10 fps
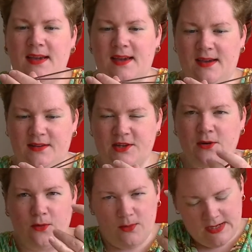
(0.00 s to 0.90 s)

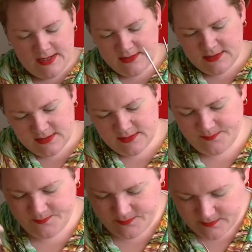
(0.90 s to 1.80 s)
CoXo lace.
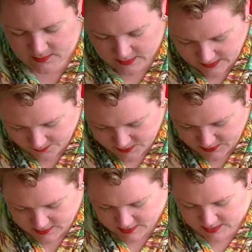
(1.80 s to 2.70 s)
And I
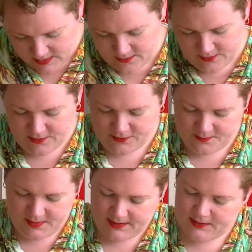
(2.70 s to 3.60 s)
must say, oh, here's the
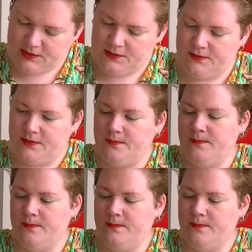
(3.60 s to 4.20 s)
package even.